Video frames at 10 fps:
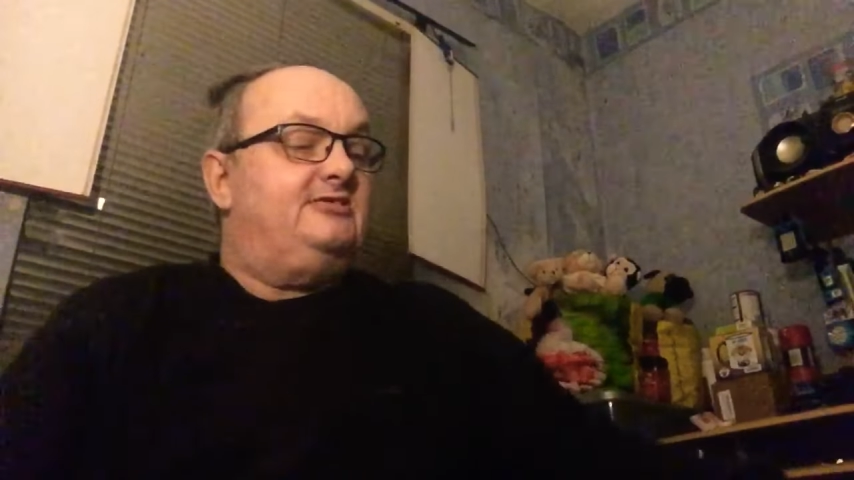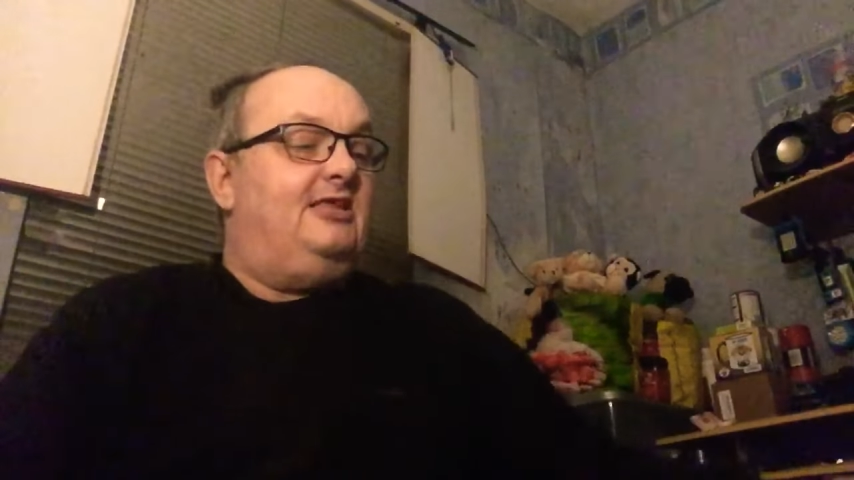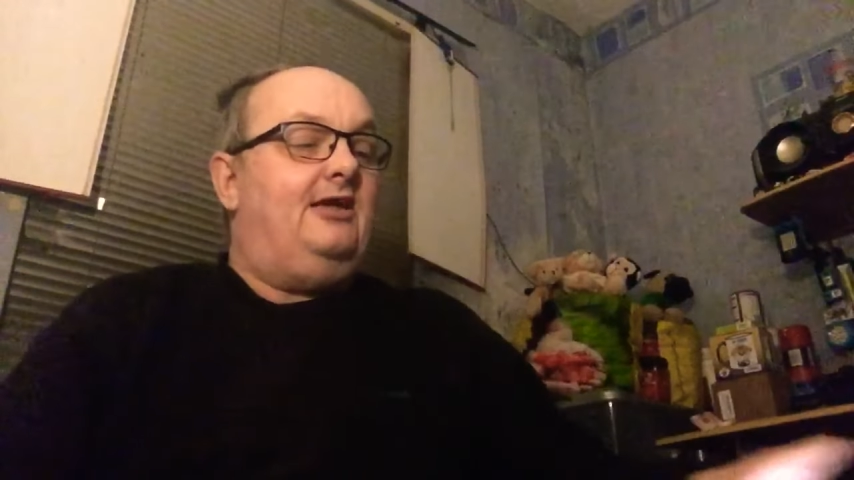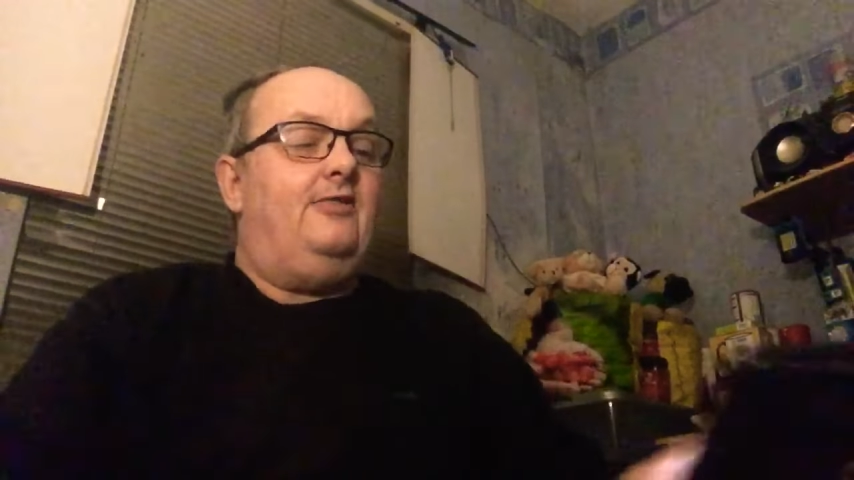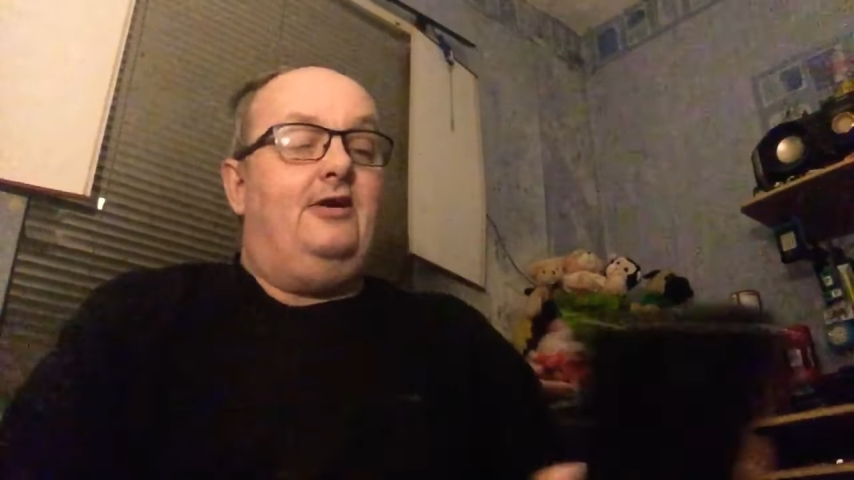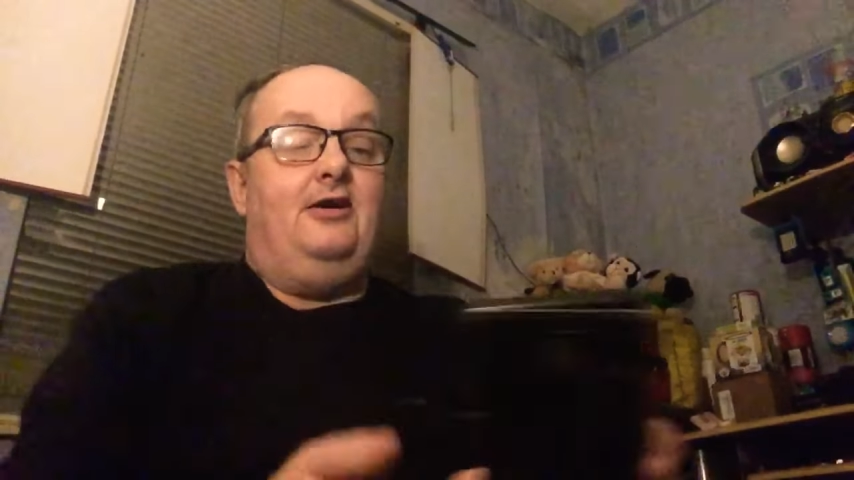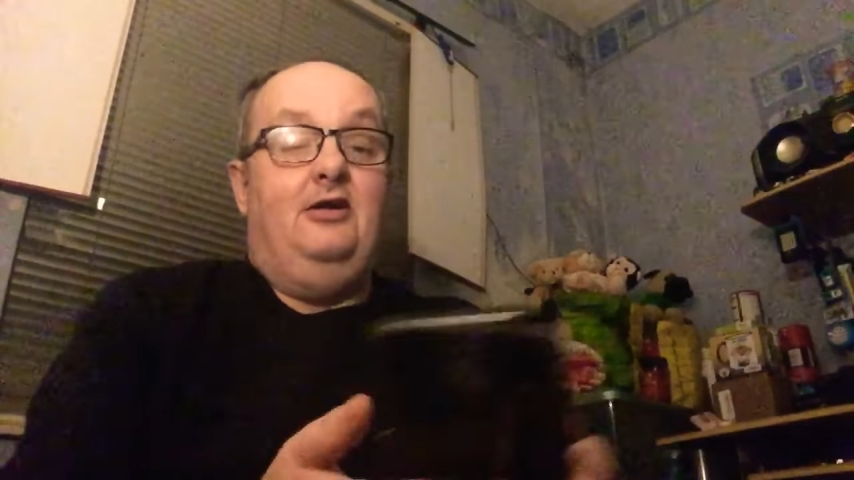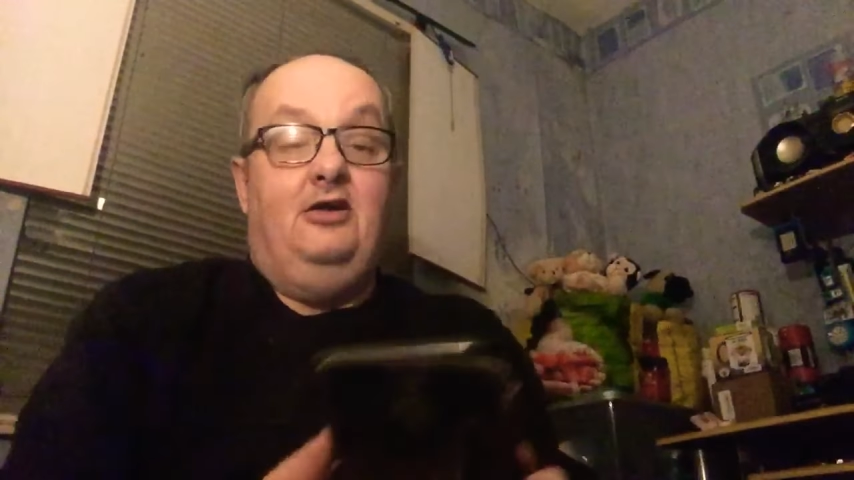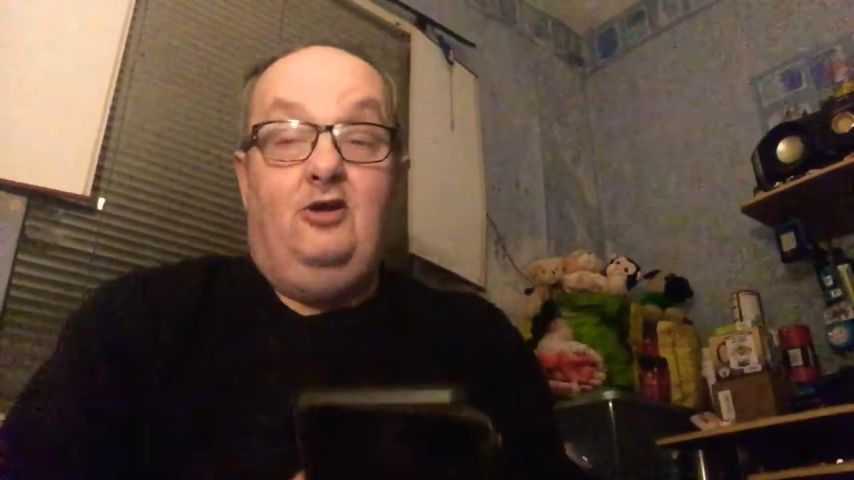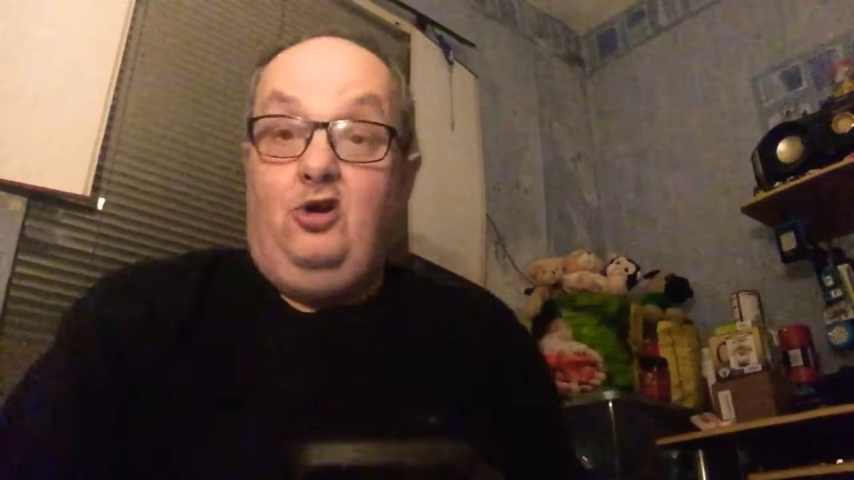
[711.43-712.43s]
like that
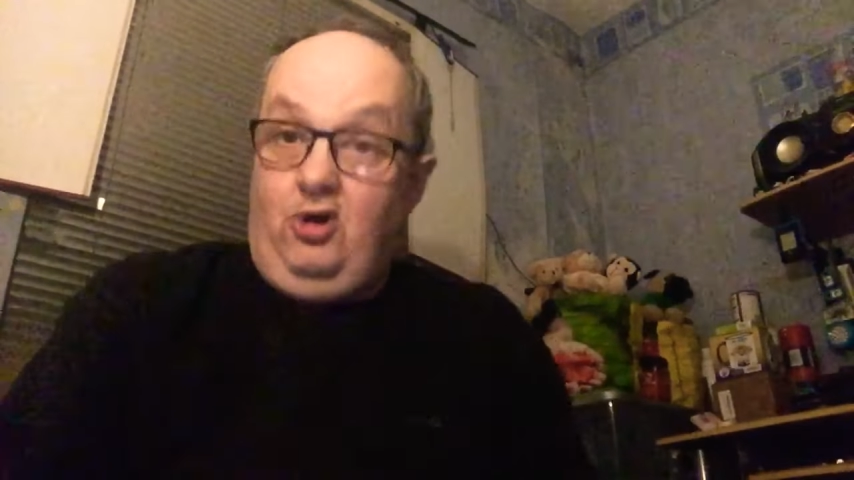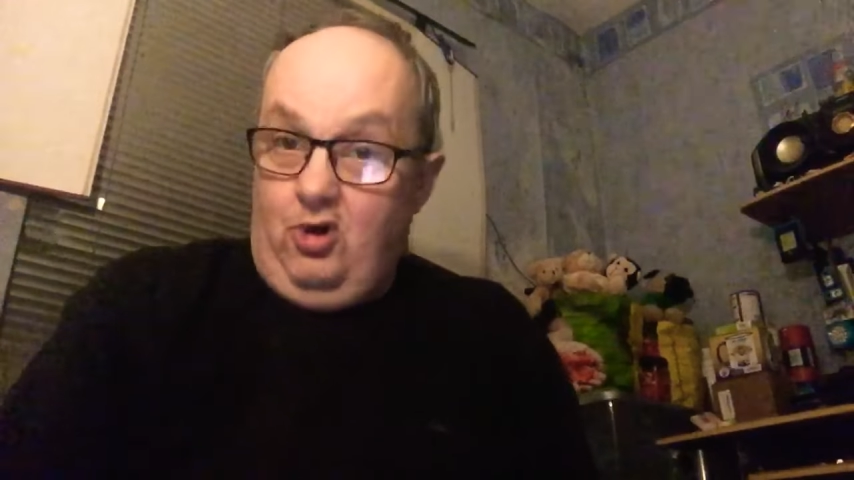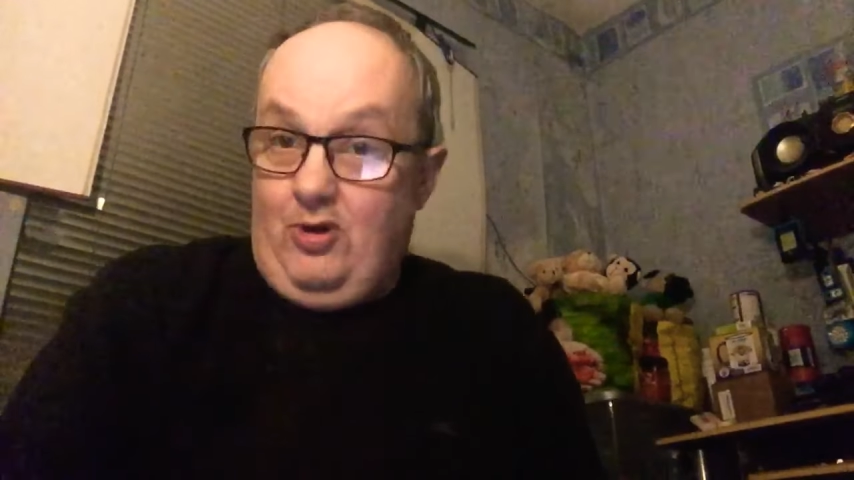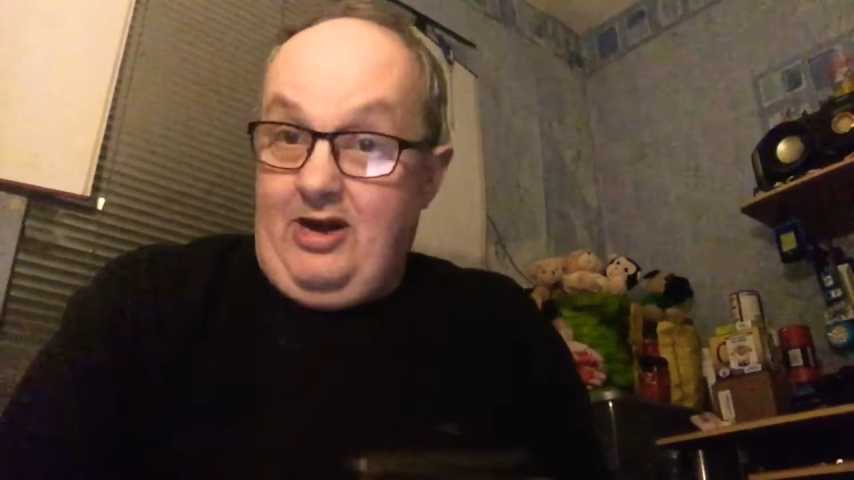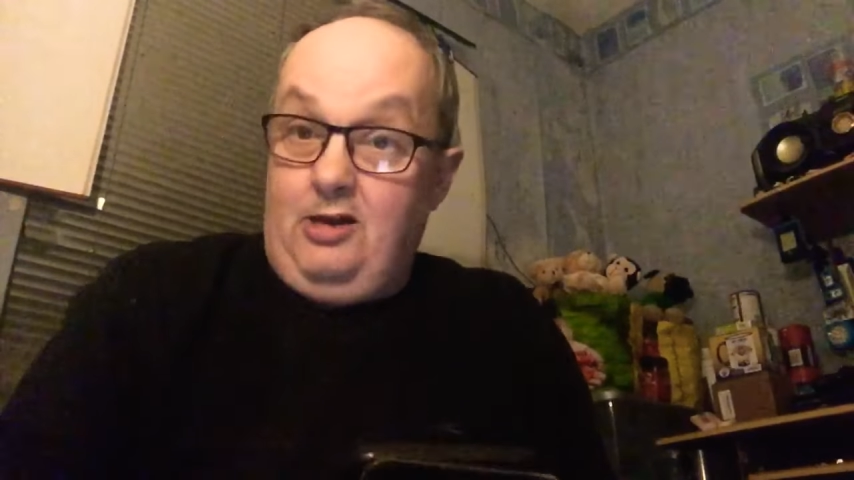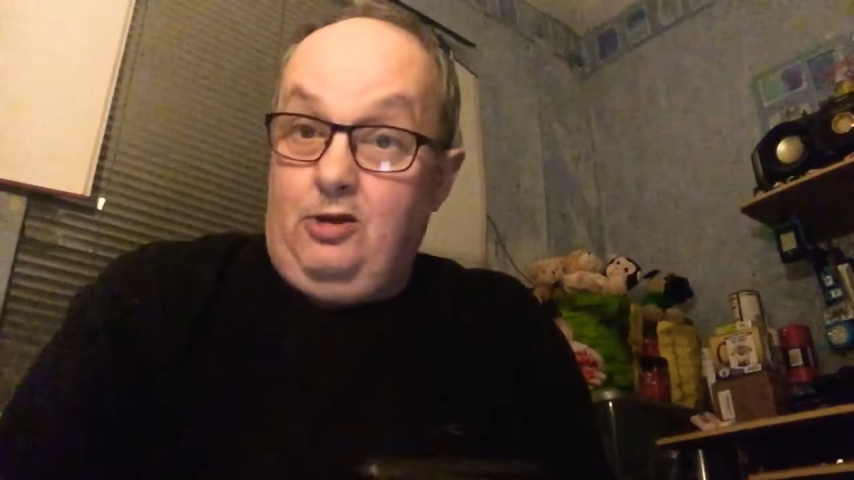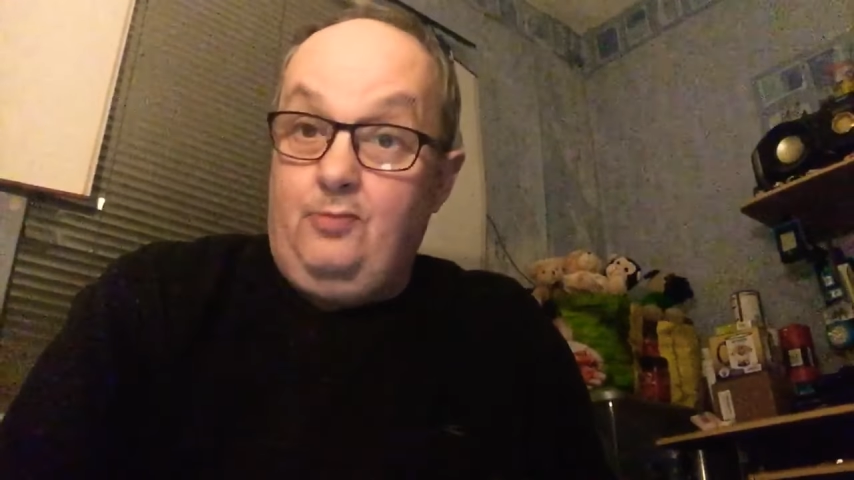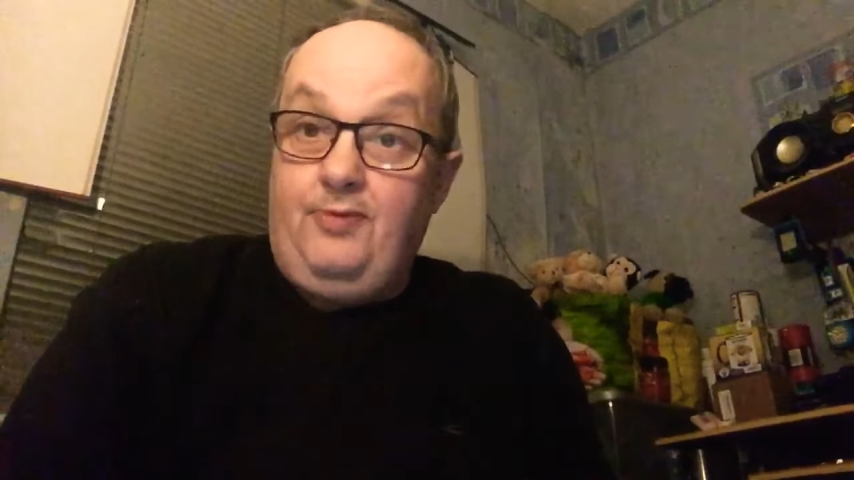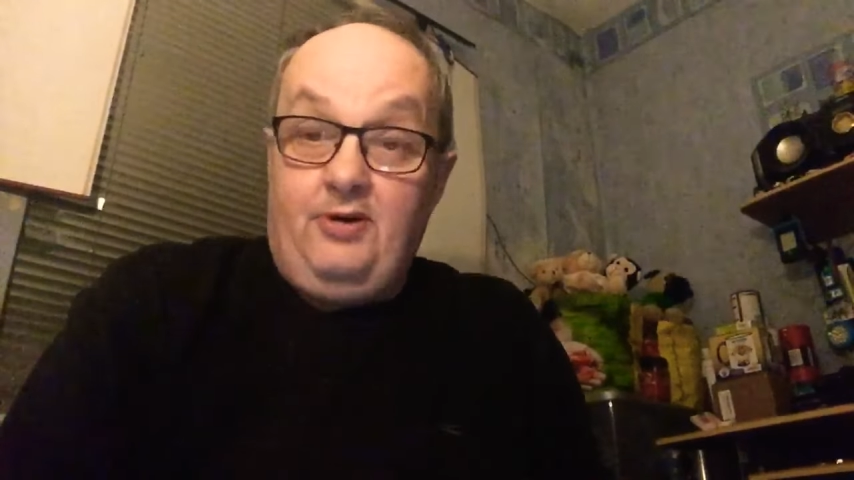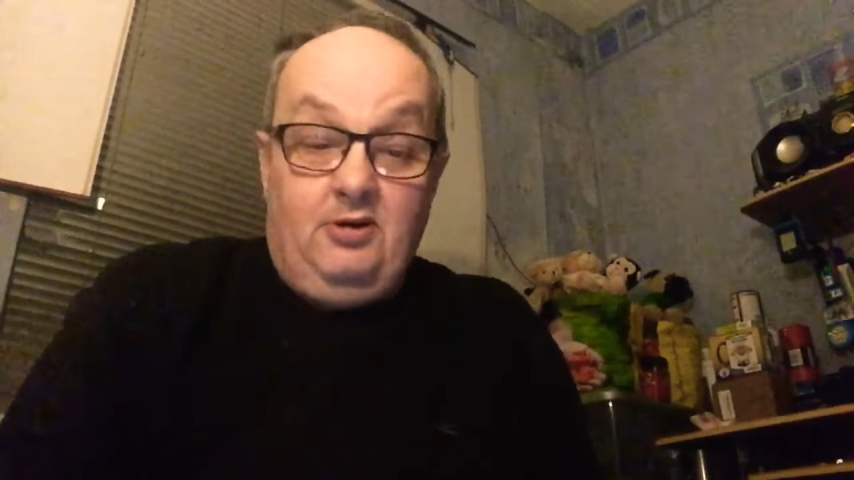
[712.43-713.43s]
who help